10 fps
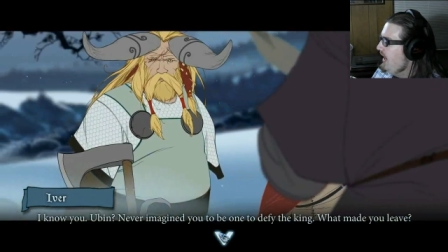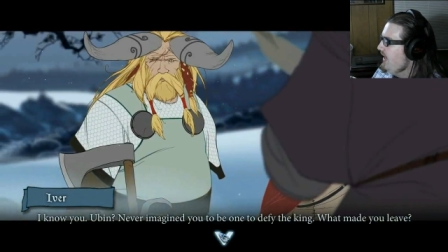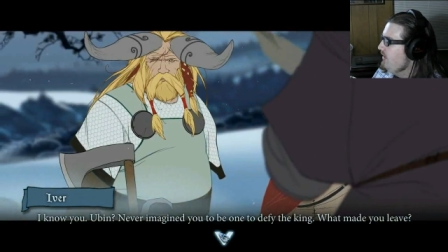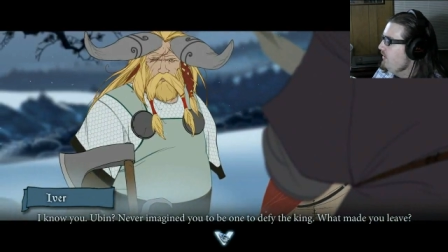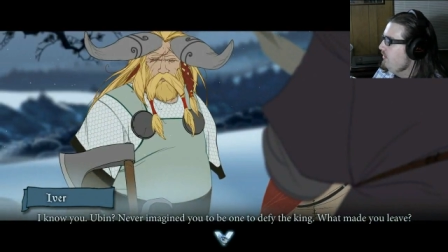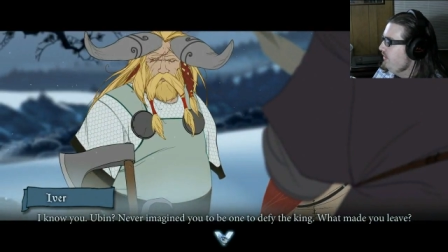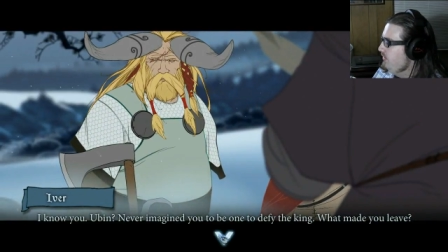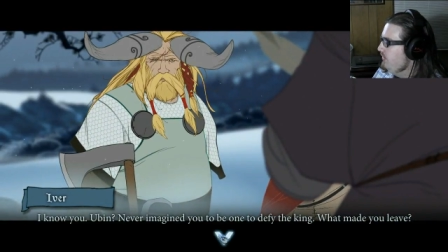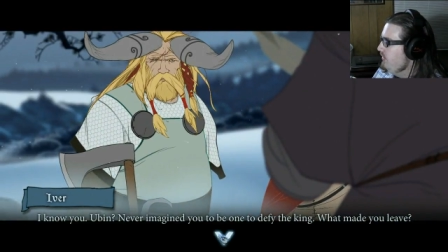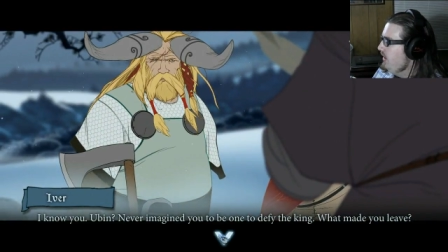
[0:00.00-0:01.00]
I know
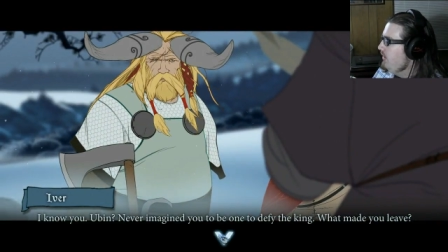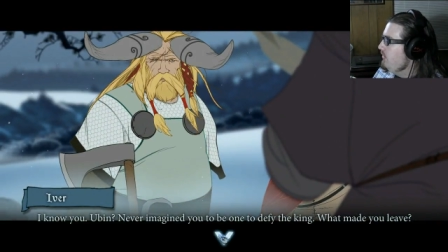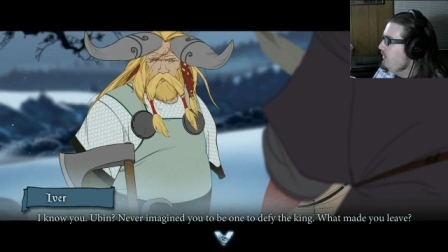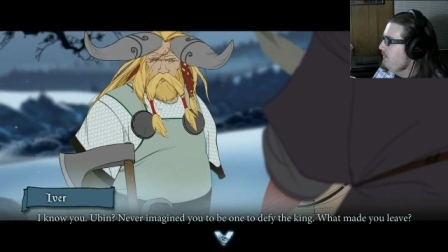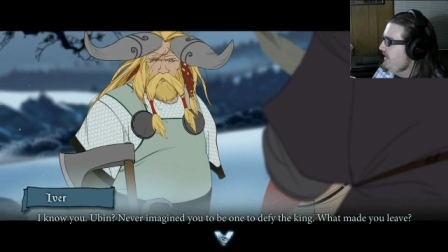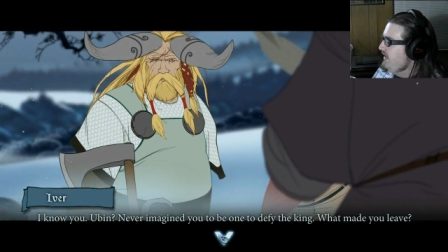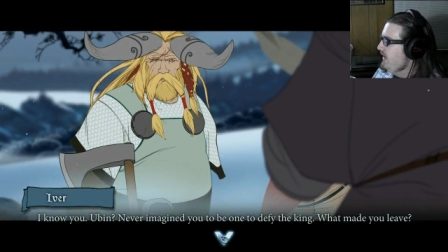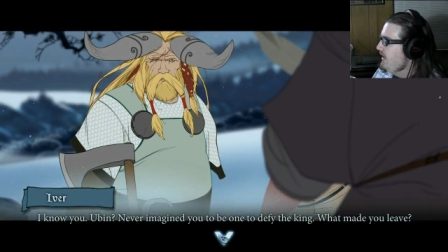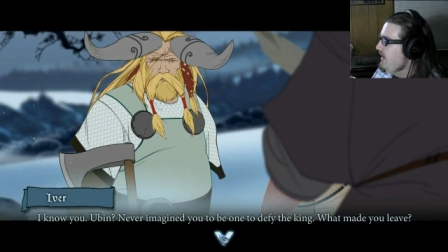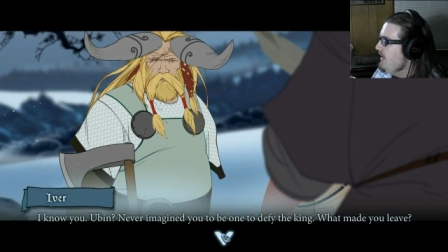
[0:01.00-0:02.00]
you, Ubin.
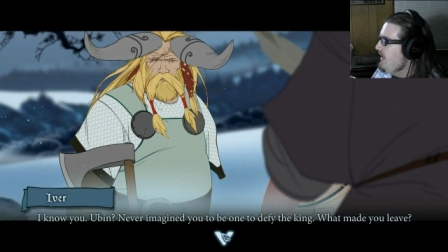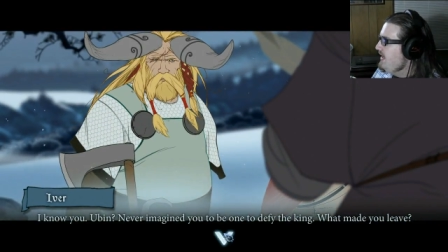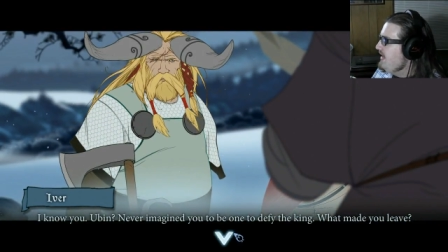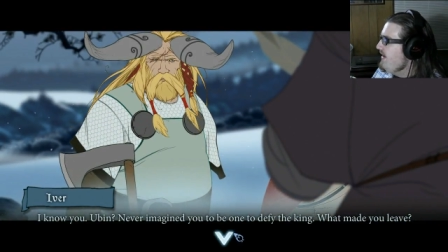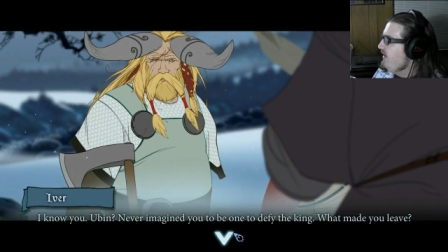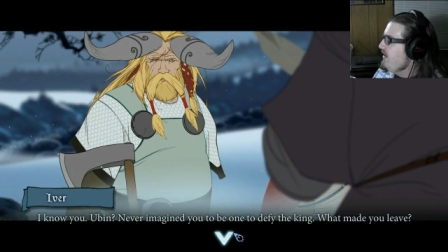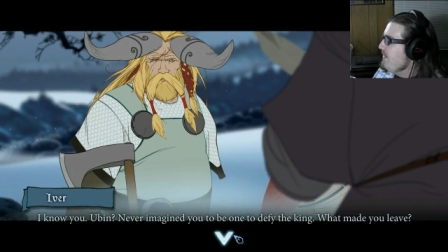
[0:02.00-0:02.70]
Never